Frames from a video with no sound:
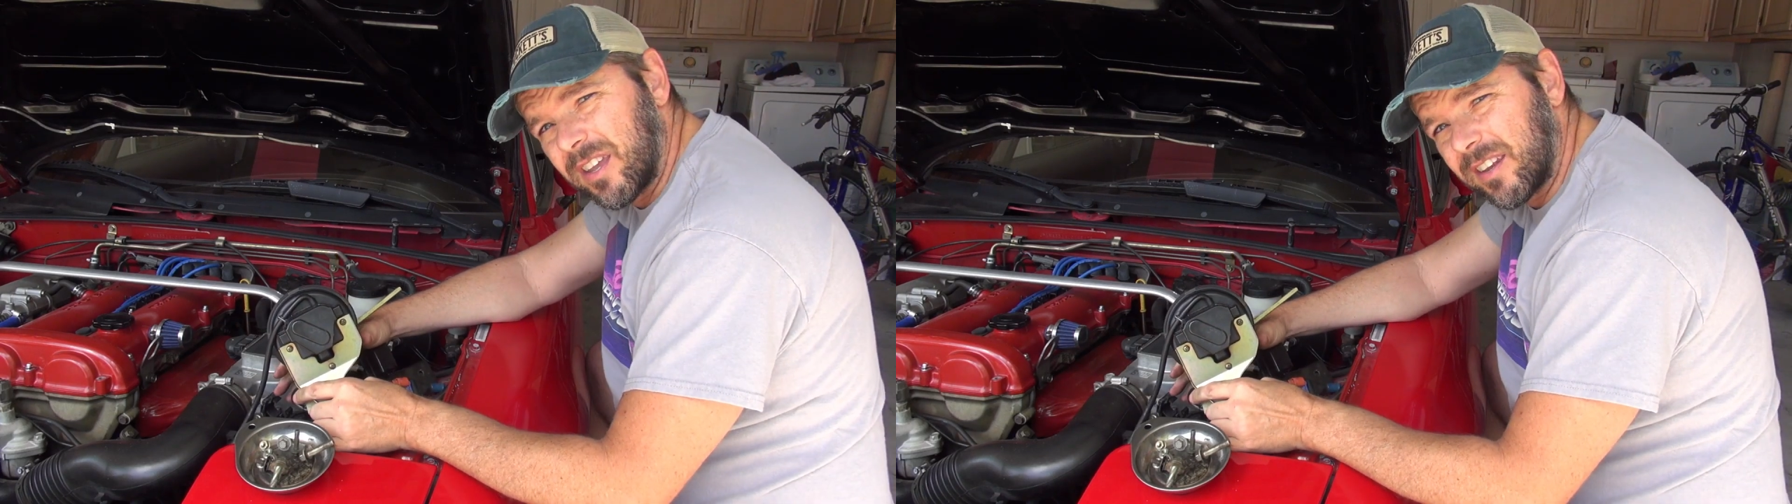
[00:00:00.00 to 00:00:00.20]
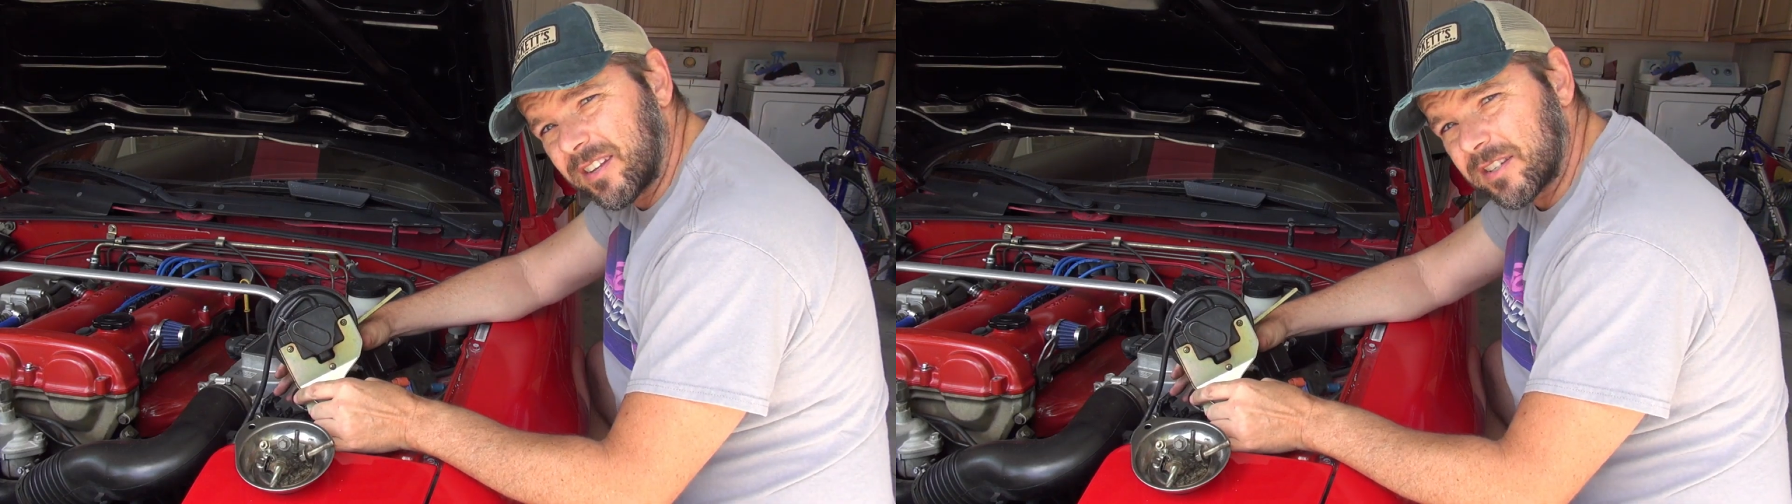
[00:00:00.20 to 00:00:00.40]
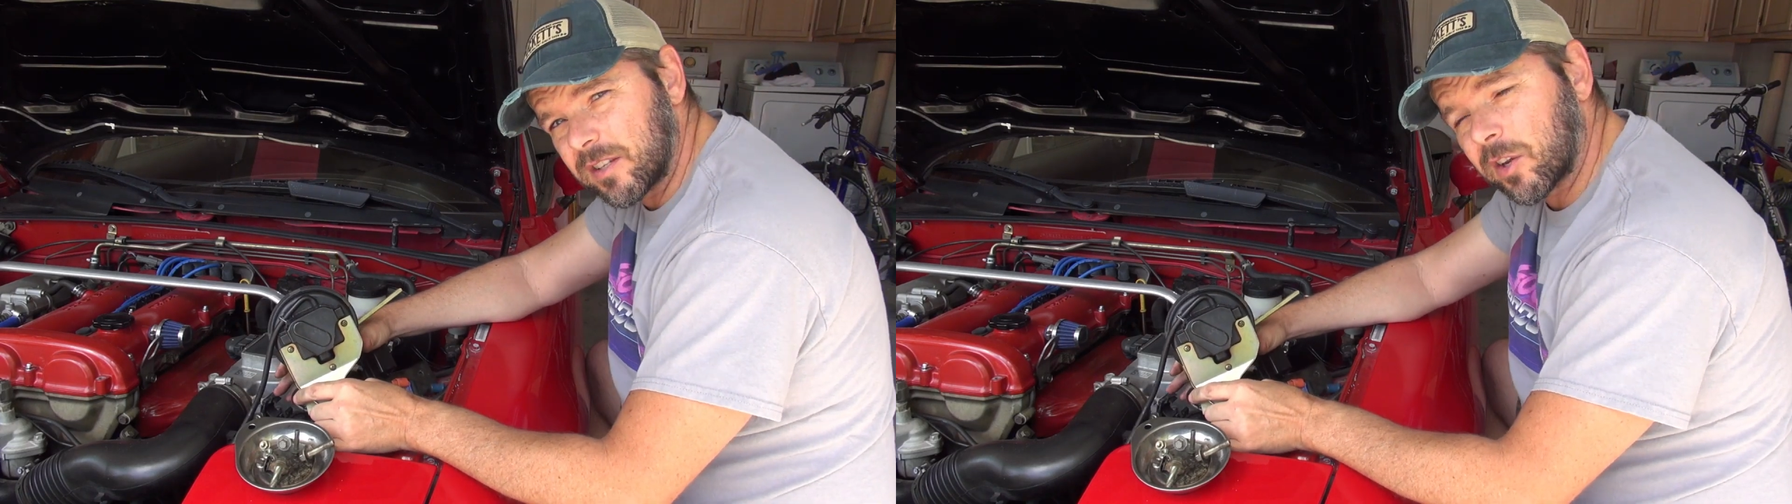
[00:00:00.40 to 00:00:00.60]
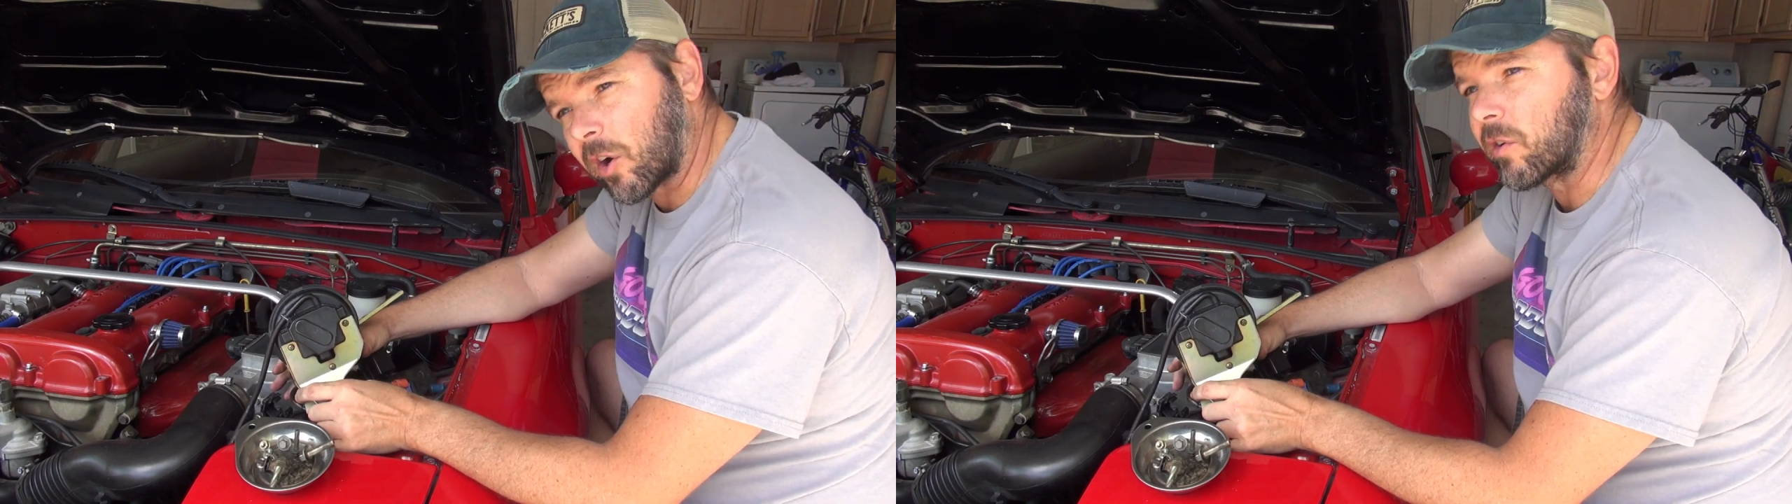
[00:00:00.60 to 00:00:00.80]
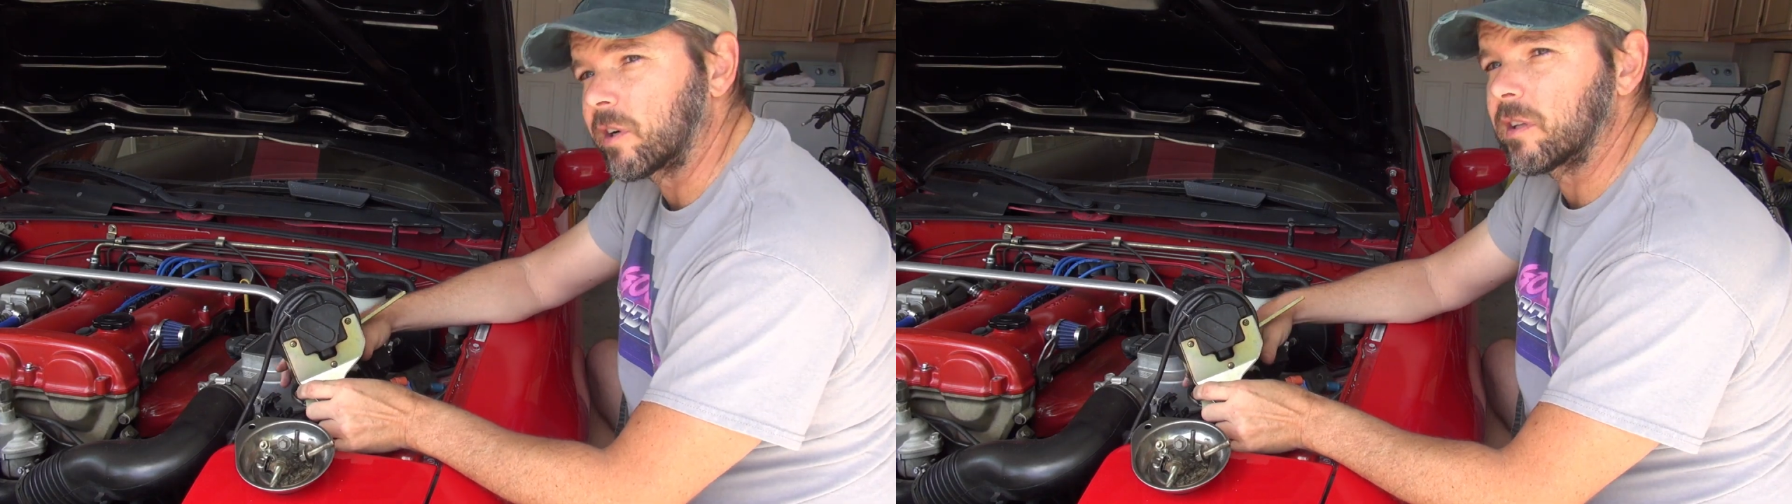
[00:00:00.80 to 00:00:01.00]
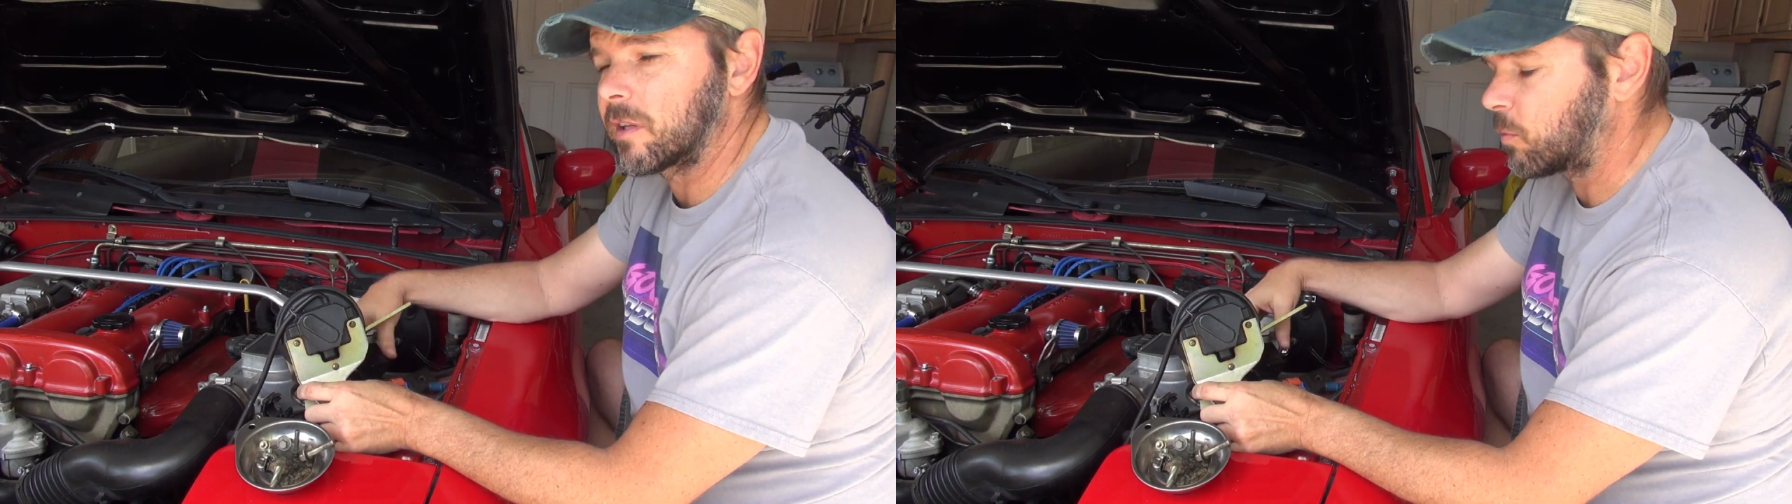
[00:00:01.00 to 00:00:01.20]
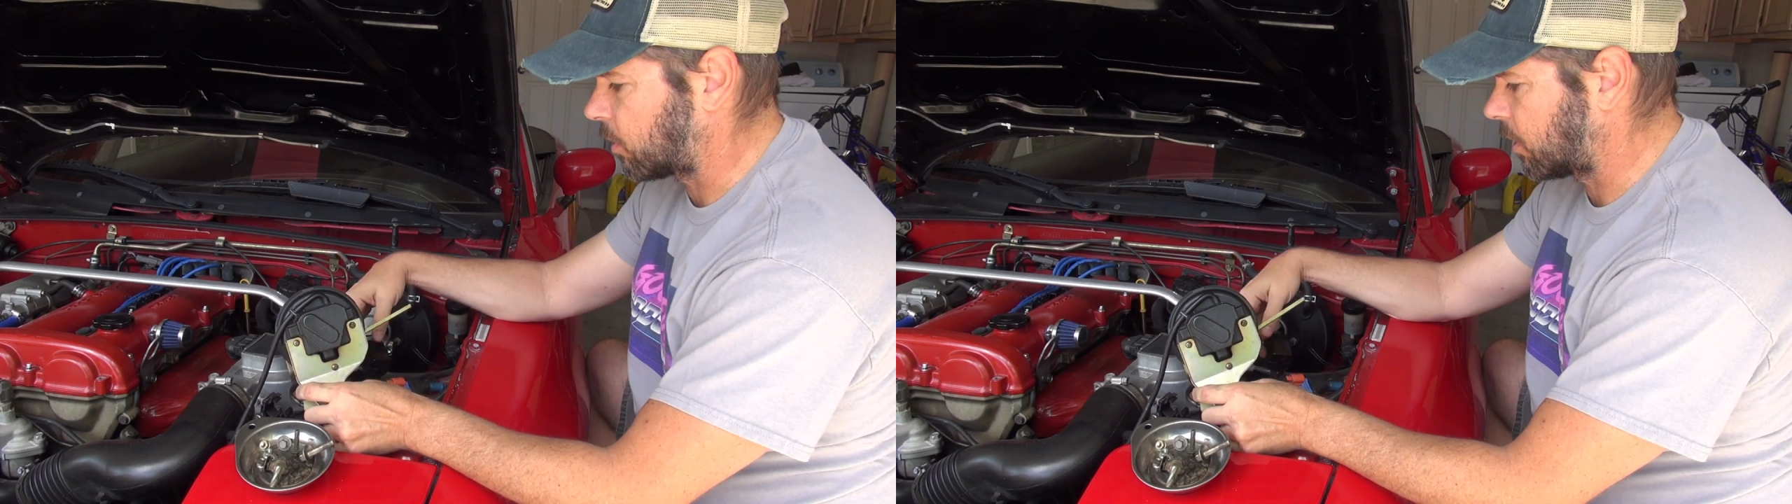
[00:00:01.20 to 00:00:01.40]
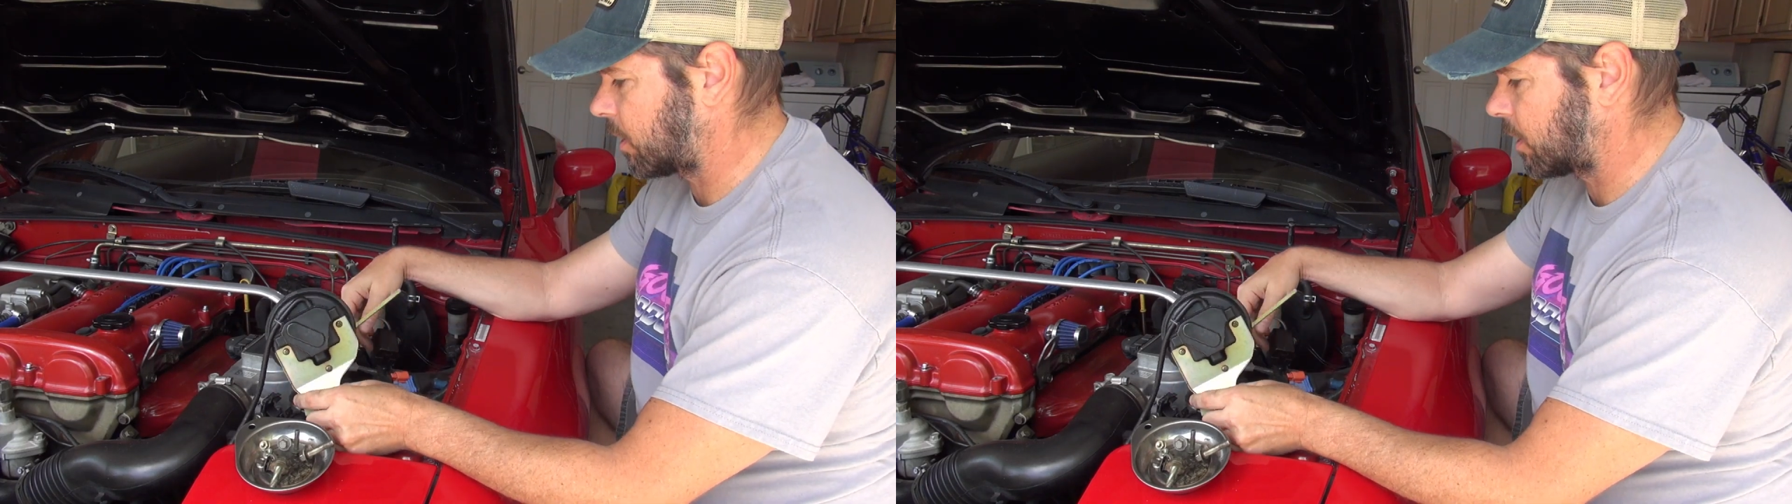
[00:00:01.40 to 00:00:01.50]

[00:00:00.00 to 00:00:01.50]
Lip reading: it doesn't currently work